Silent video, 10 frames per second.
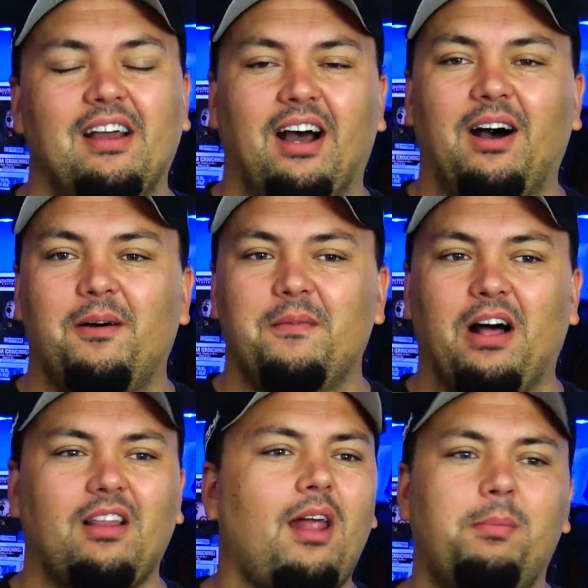A
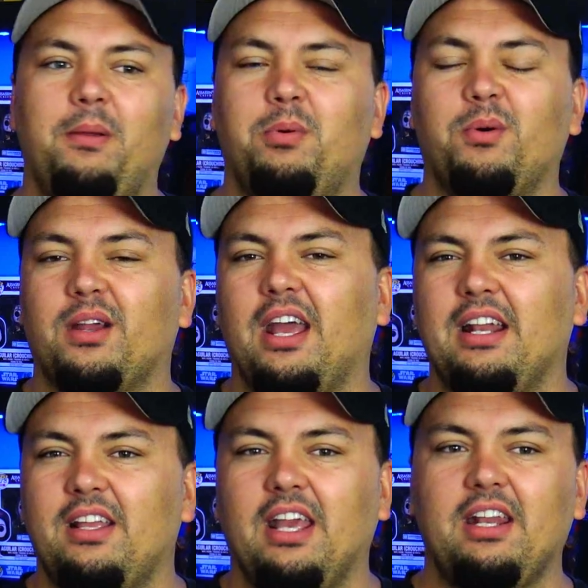lot of people were kind
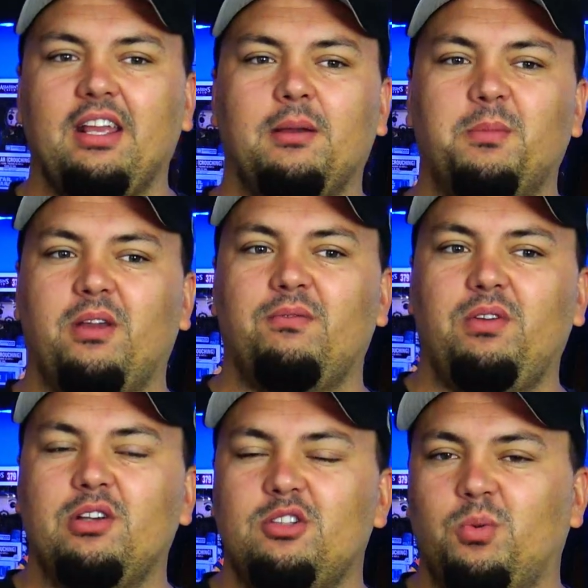of getting him
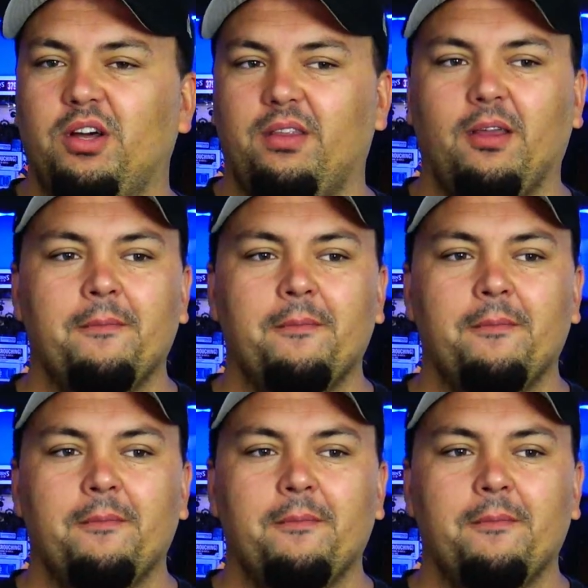confused with